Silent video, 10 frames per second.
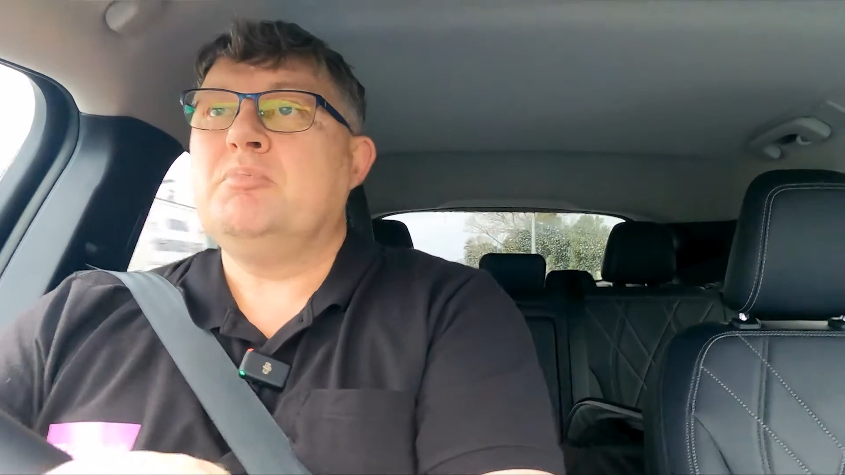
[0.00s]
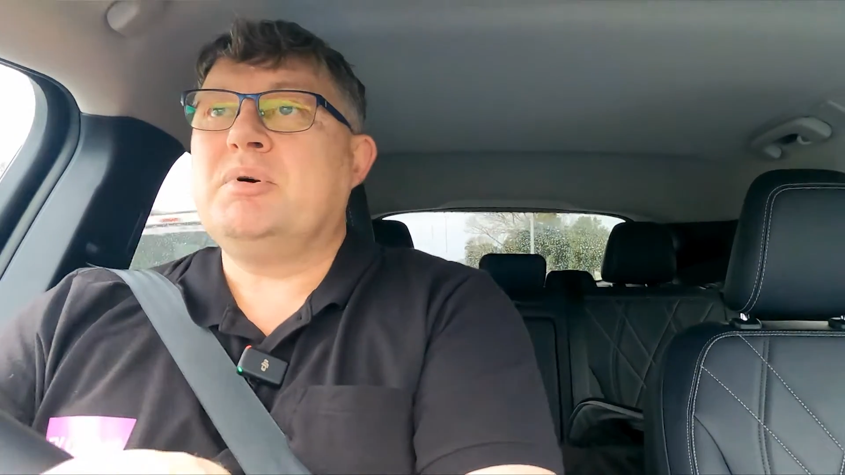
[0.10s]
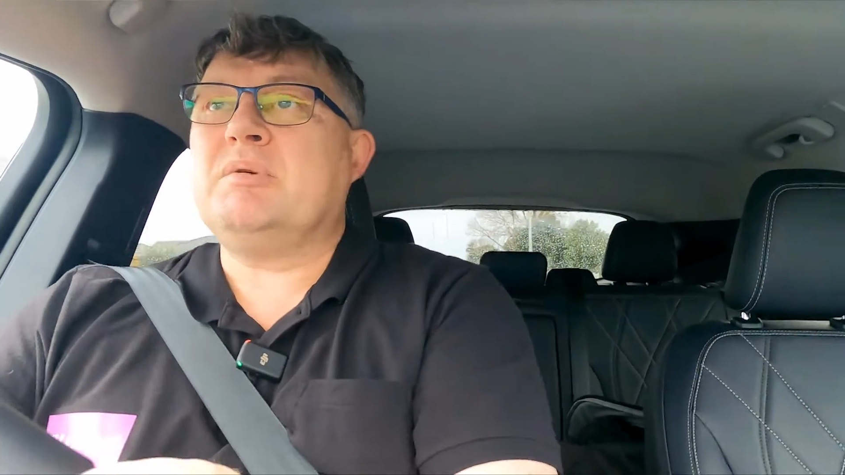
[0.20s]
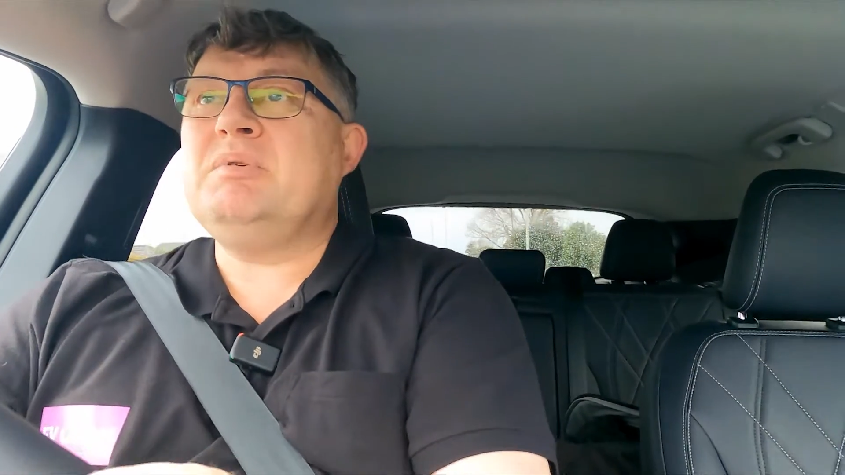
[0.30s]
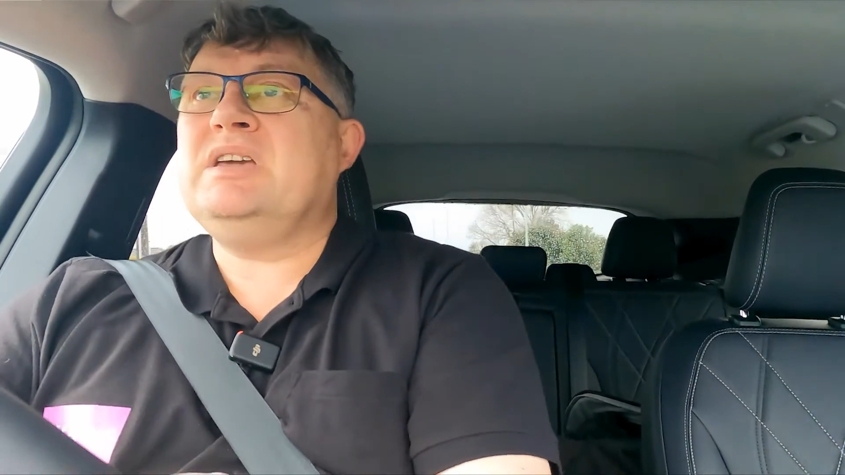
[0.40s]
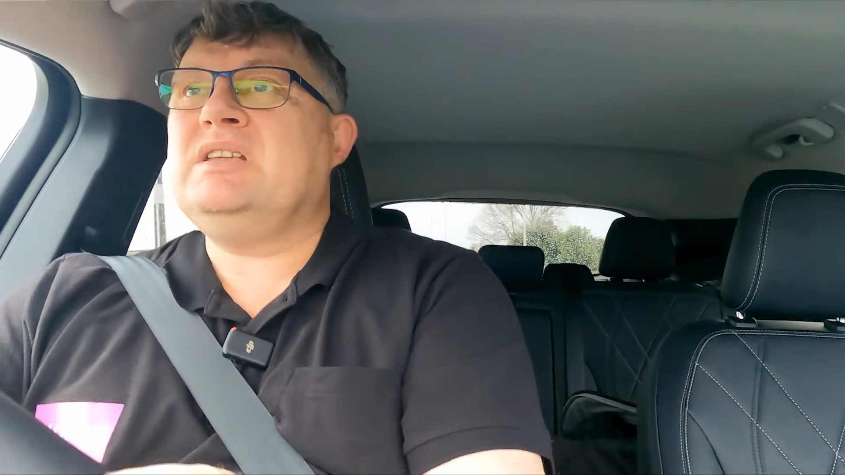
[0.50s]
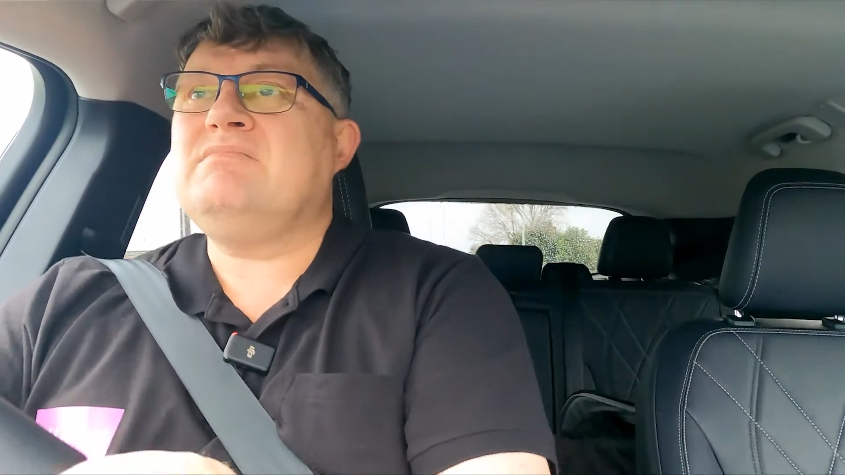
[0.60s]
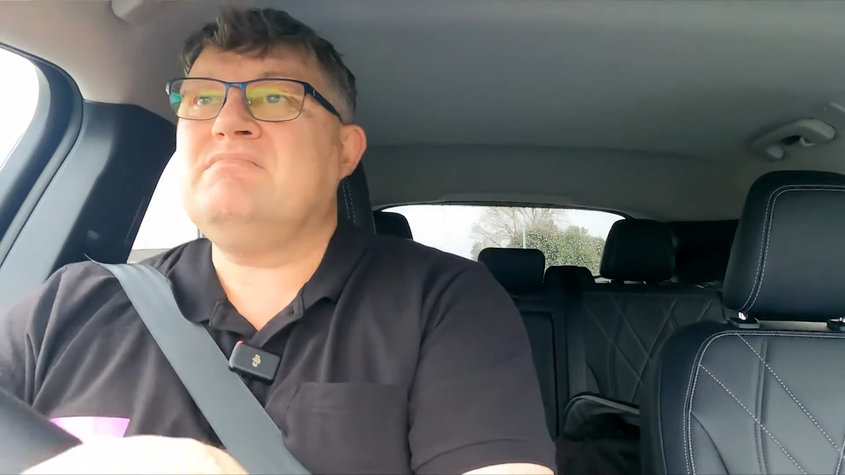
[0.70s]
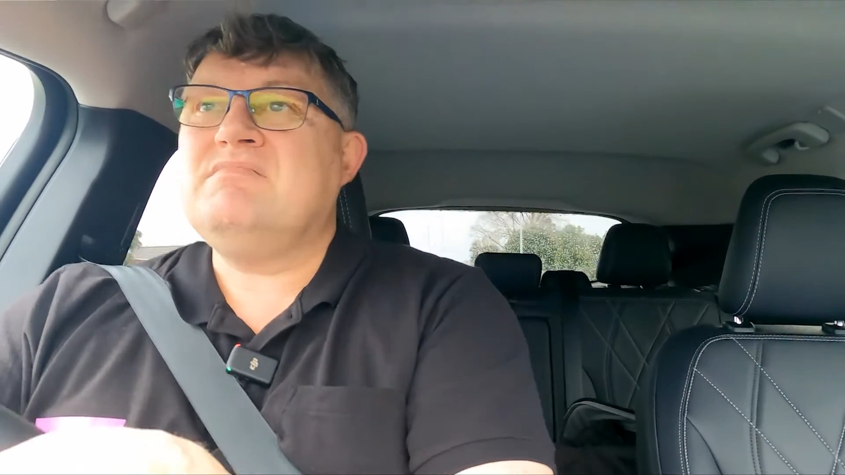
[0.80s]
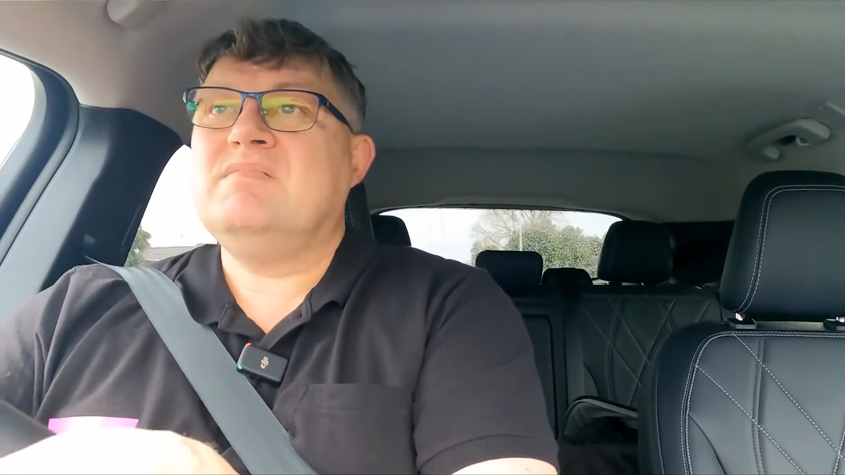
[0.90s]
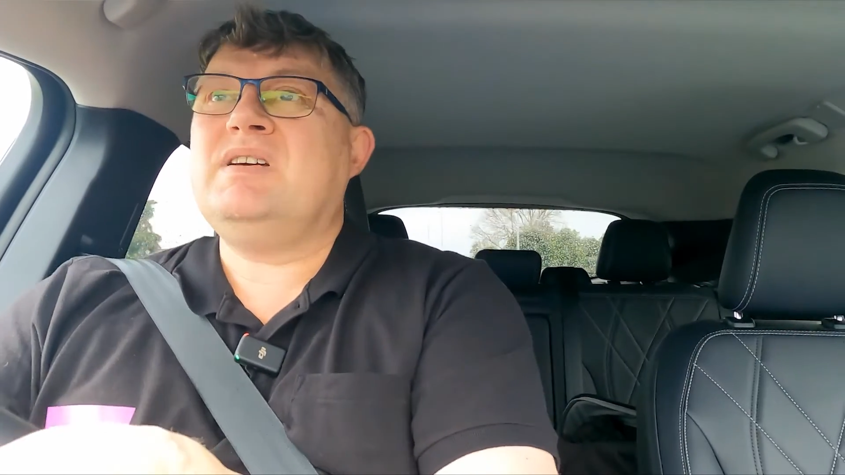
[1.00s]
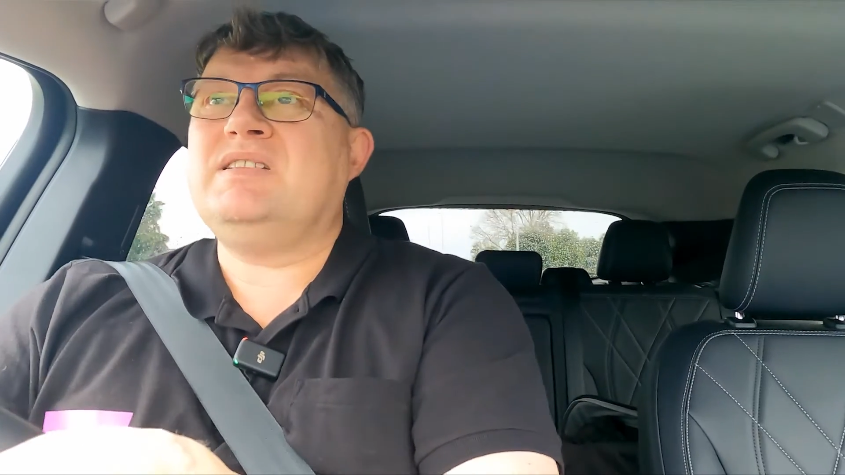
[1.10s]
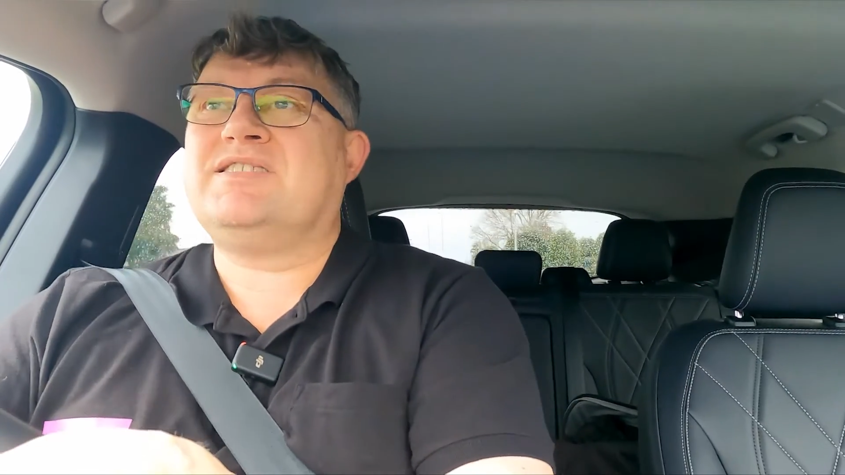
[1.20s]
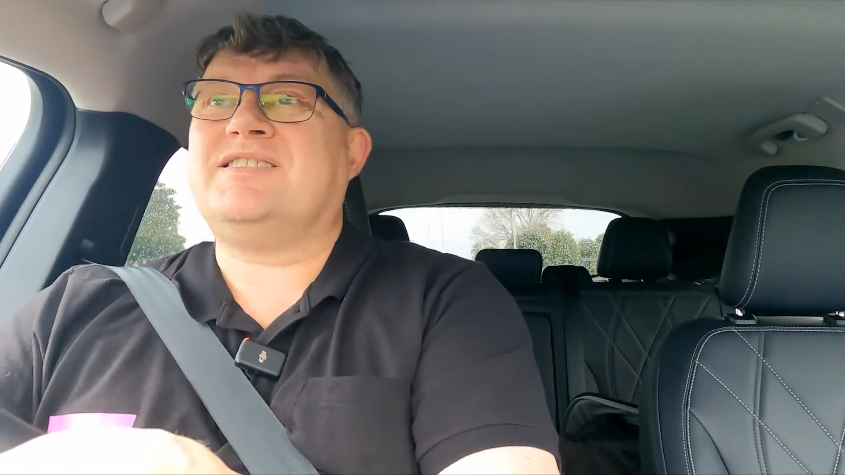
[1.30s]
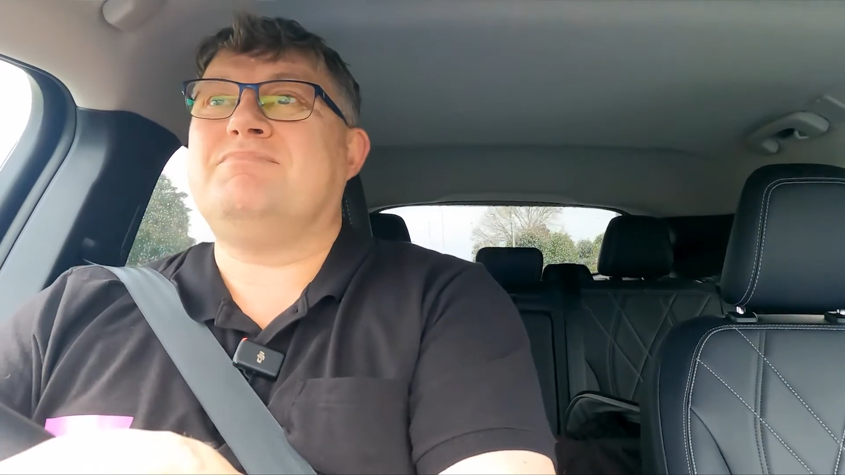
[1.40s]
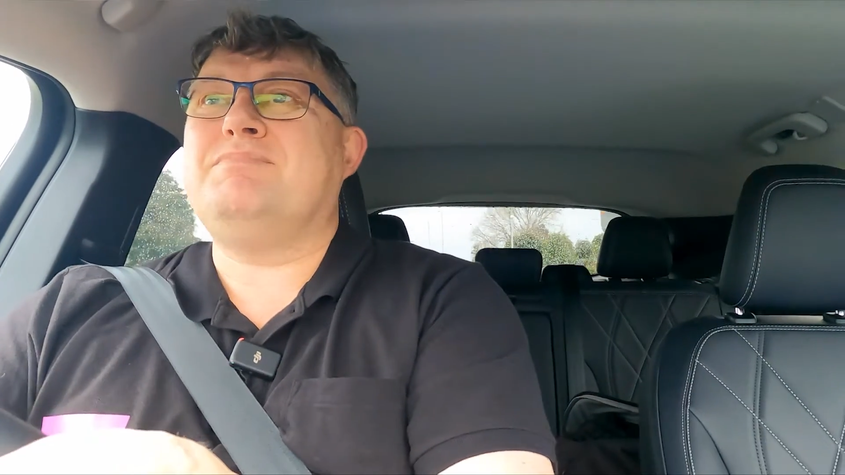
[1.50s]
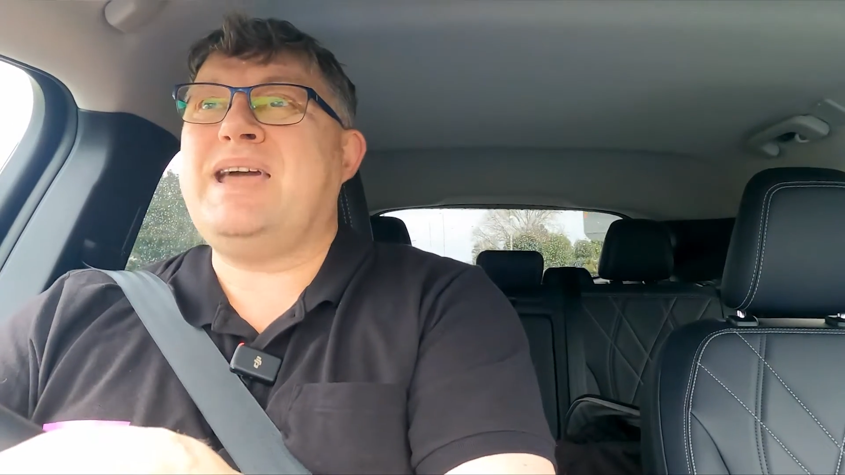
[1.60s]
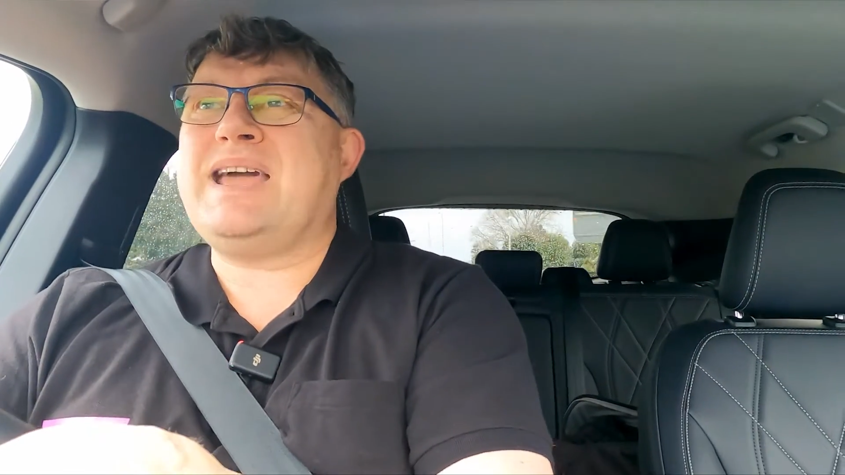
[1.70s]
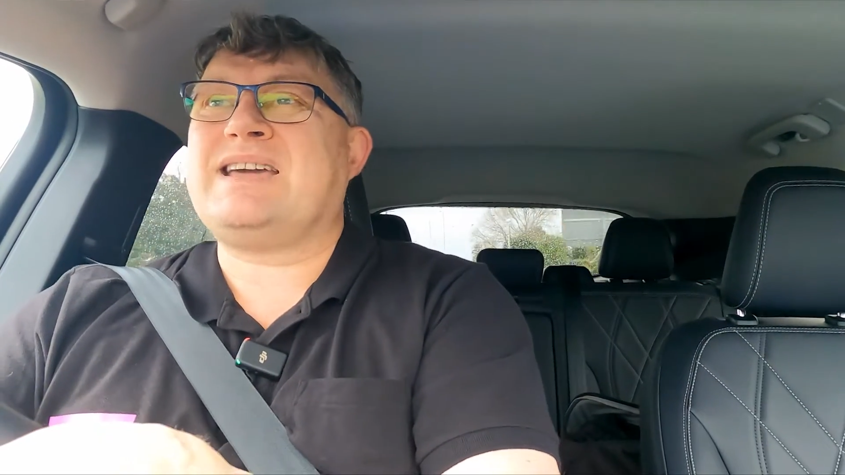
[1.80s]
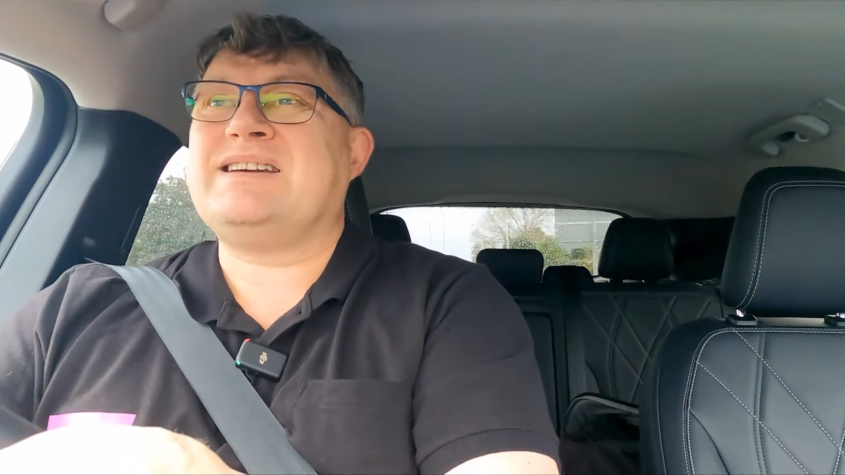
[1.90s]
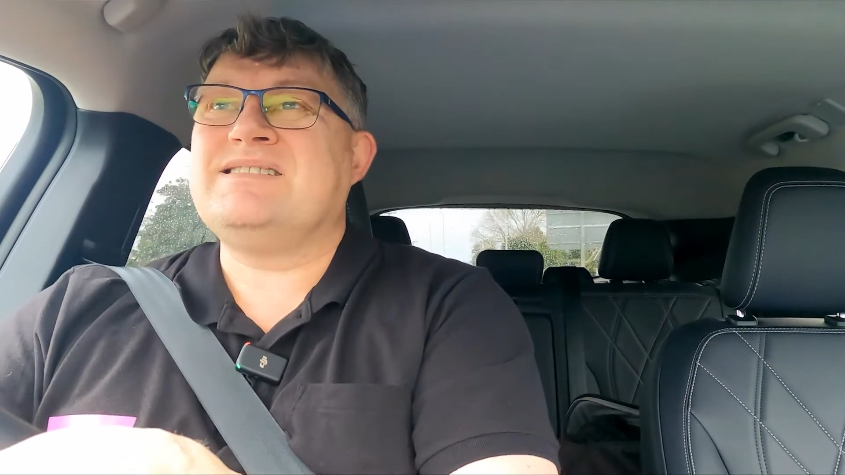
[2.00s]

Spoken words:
But I mean, it's got Mach,